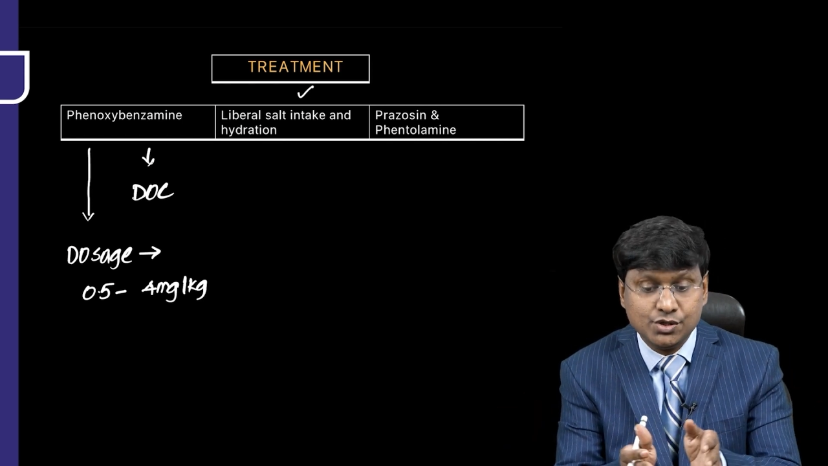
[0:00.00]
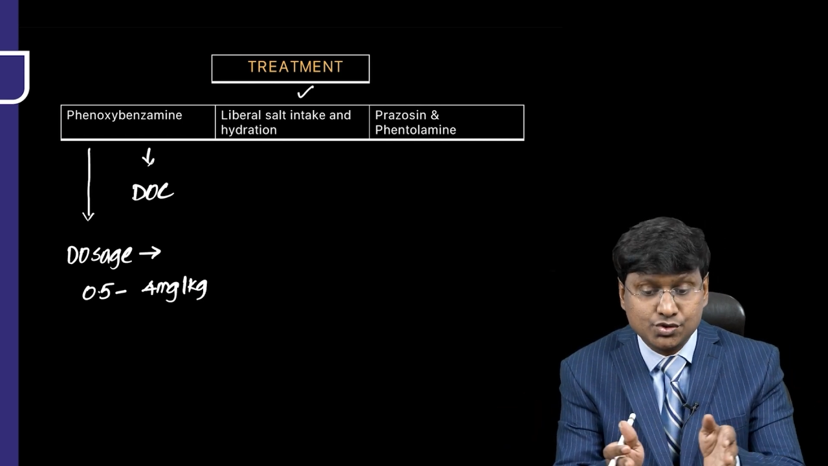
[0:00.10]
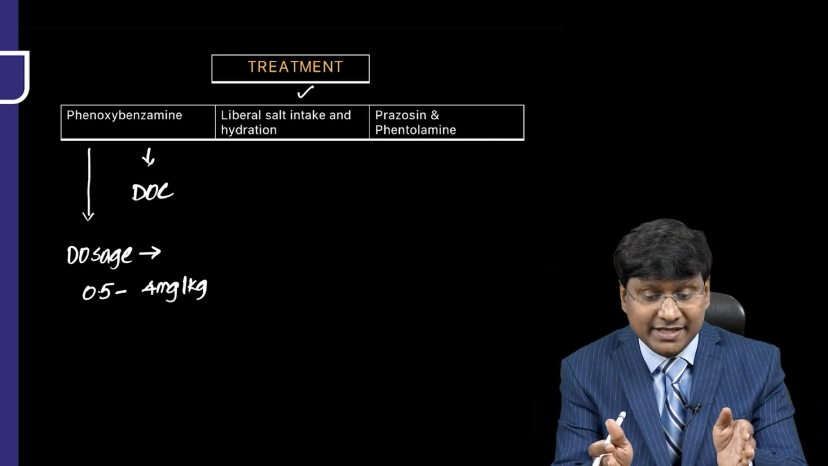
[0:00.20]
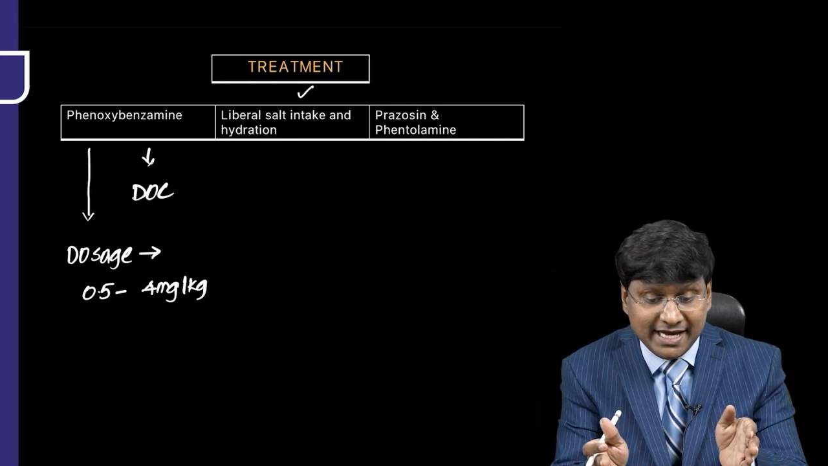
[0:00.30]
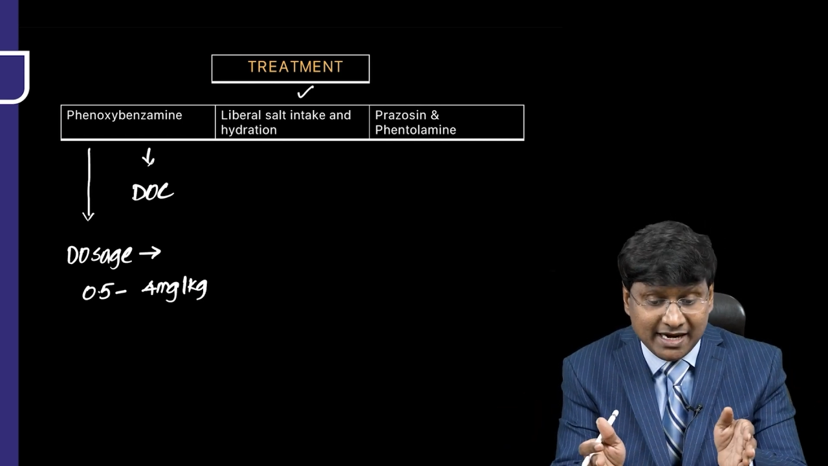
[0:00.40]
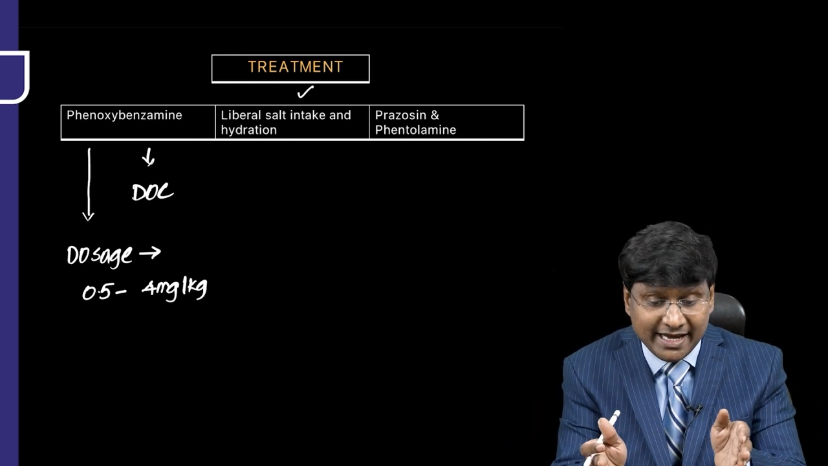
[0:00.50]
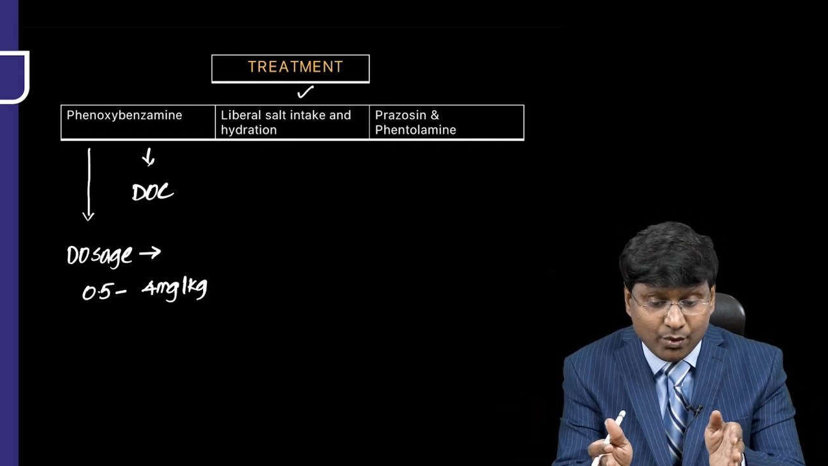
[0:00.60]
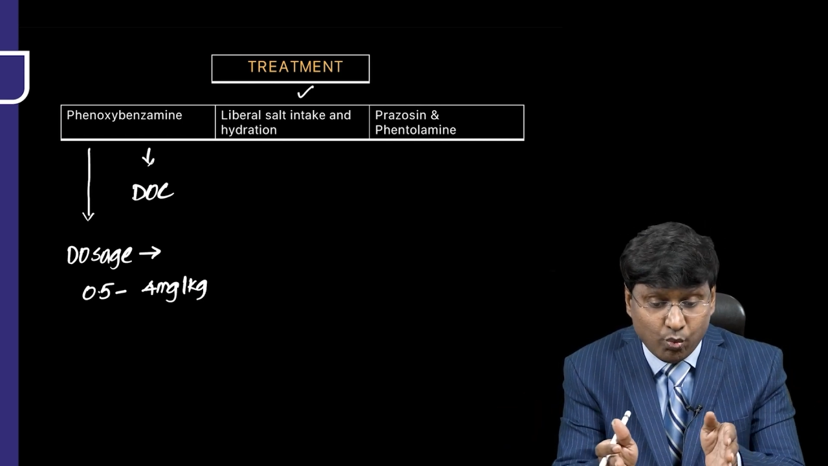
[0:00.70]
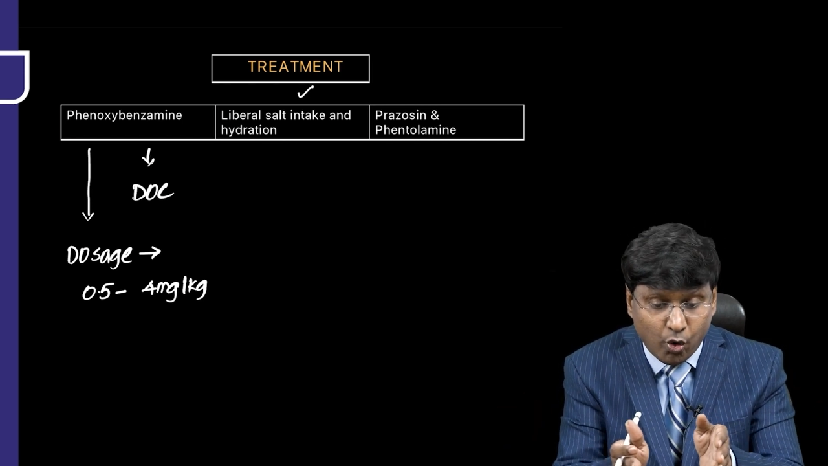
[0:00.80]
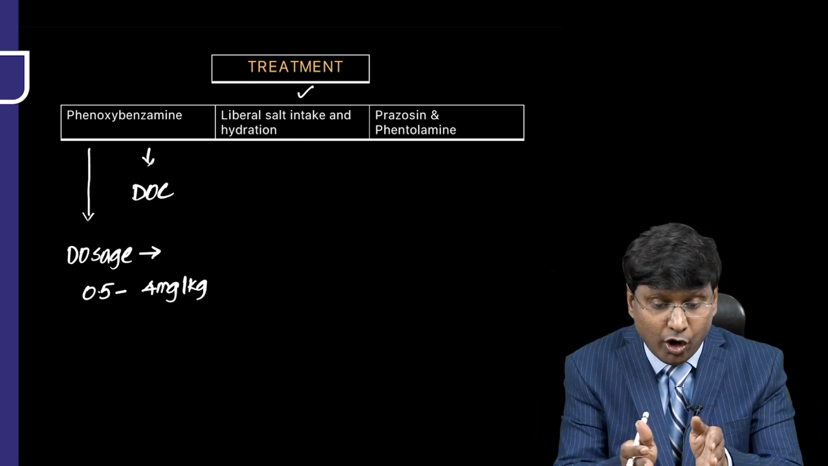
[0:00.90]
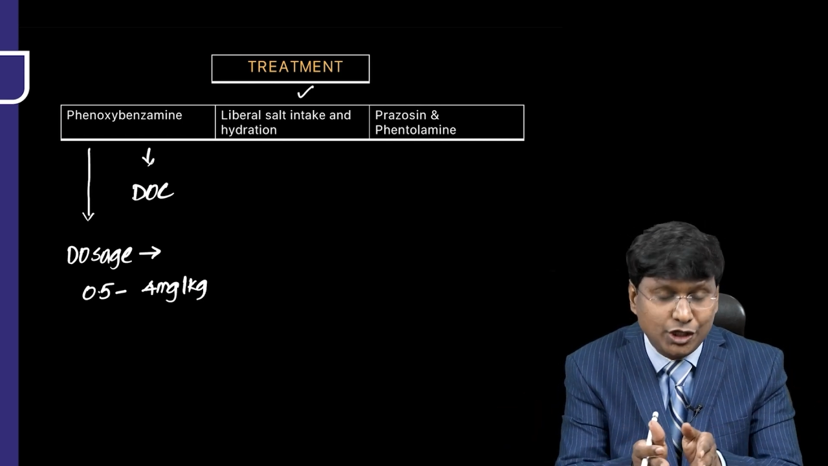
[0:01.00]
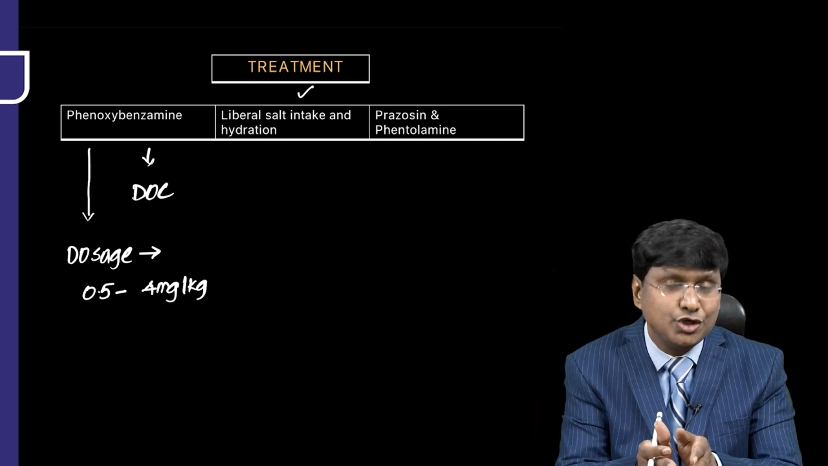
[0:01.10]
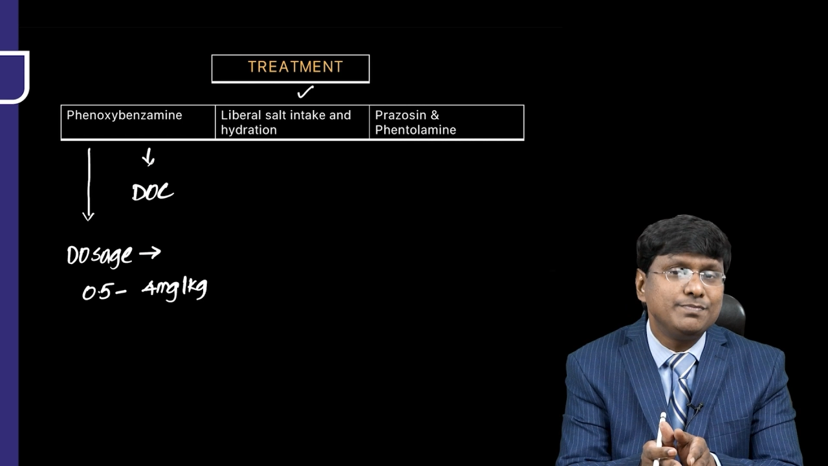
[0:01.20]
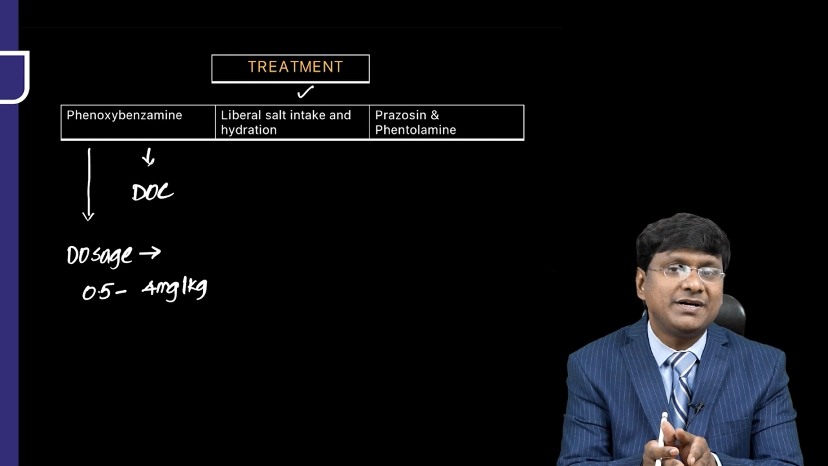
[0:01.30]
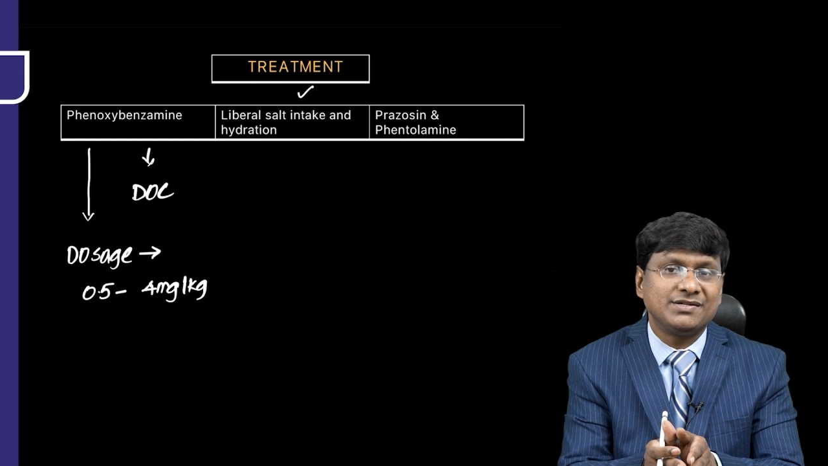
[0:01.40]
So they are like
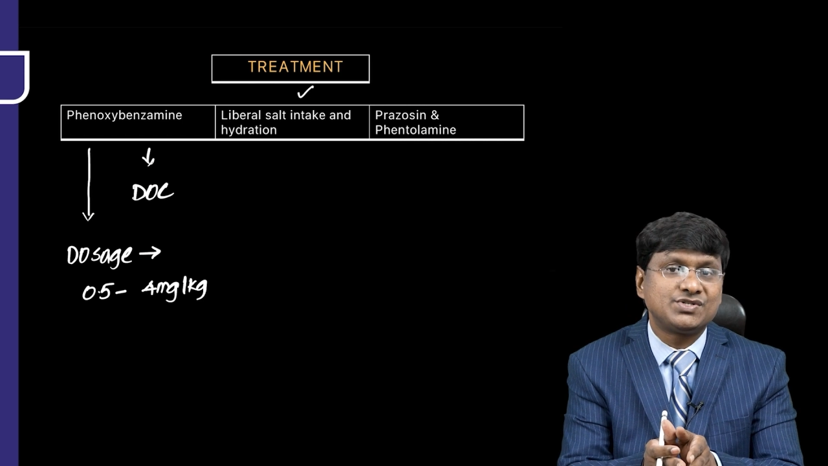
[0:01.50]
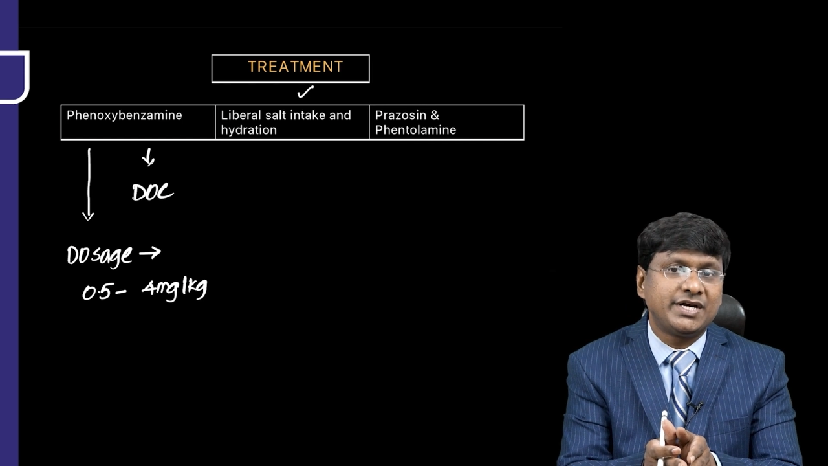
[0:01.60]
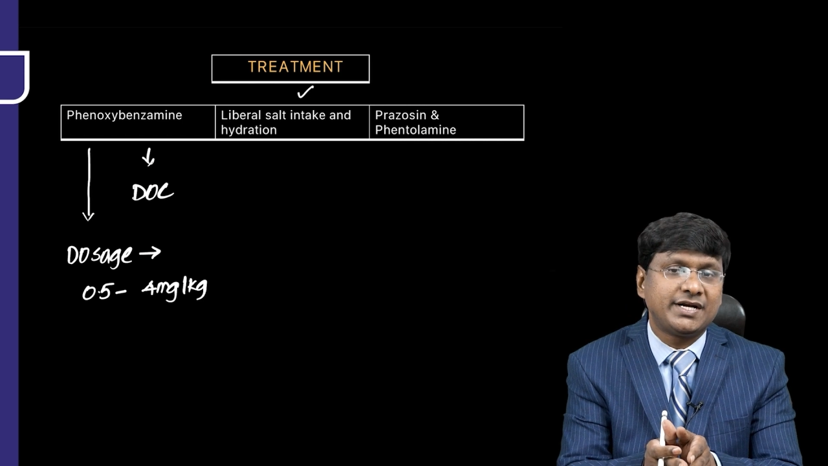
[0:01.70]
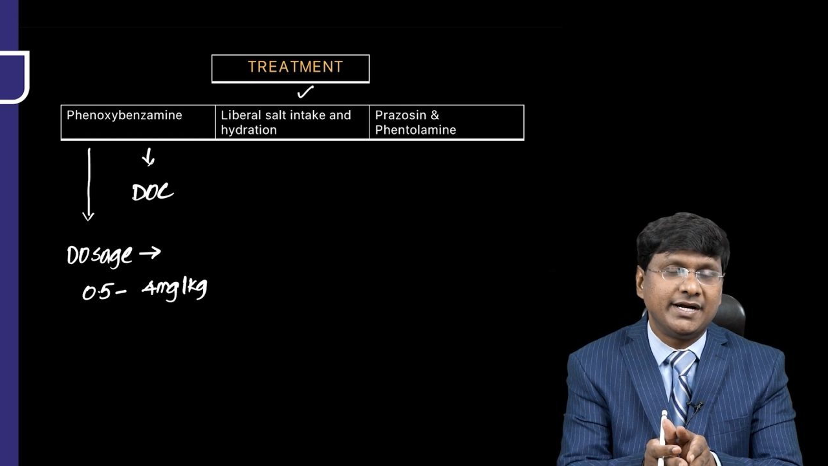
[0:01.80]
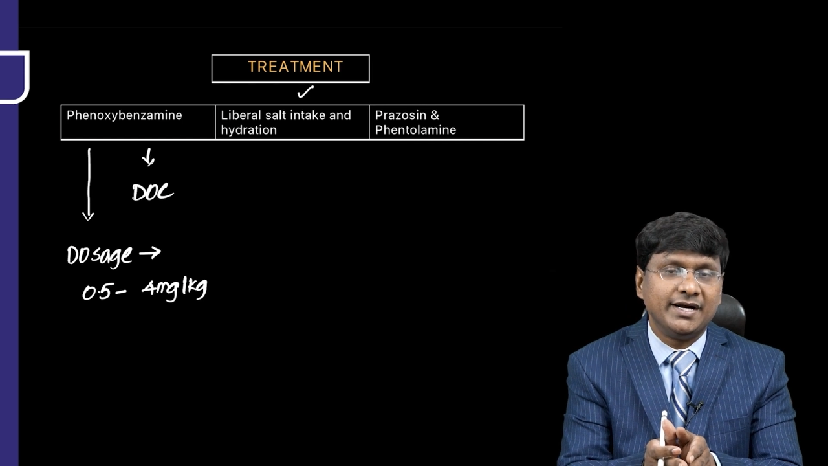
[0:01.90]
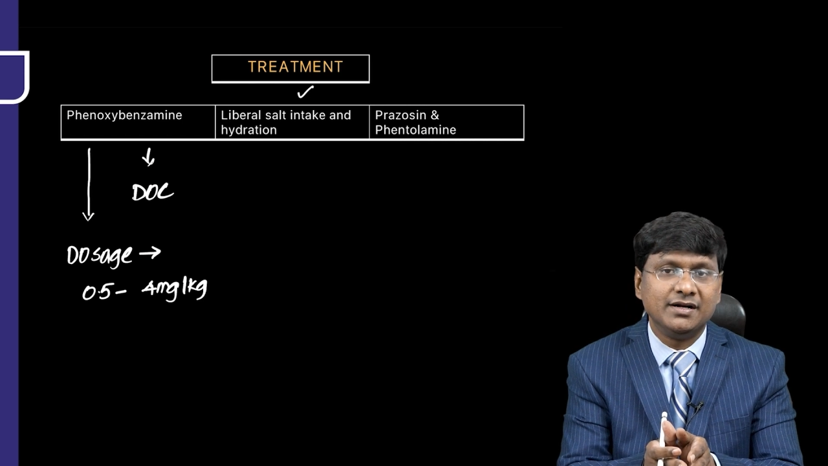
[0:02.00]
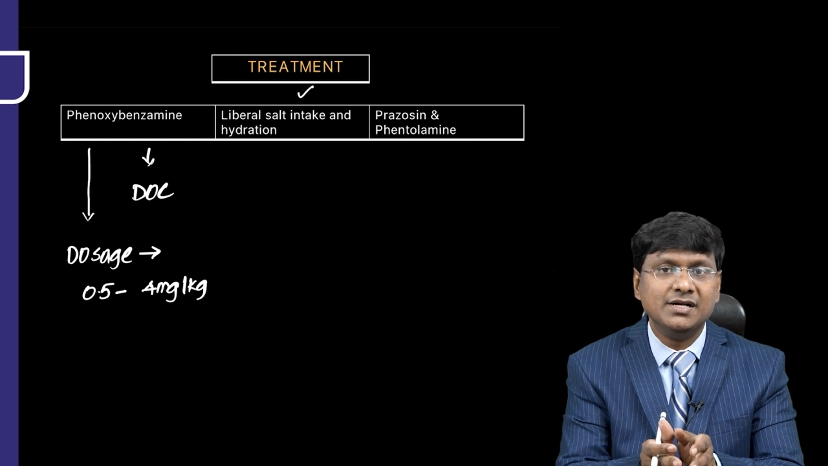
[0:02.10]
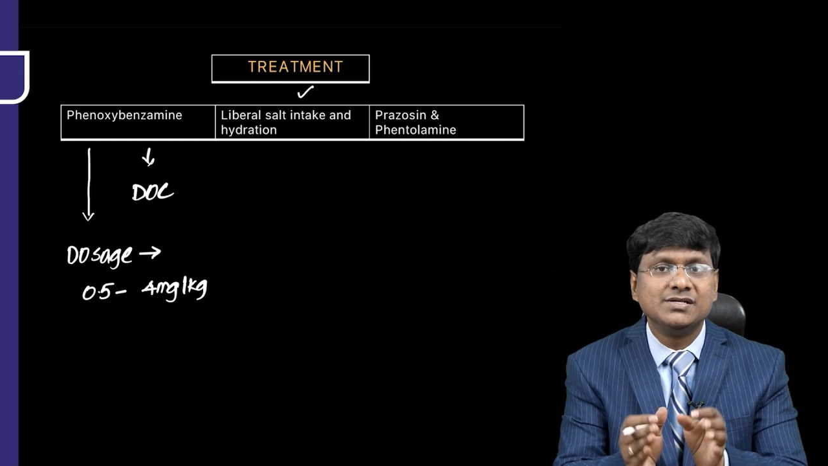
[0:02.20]
volume constricted.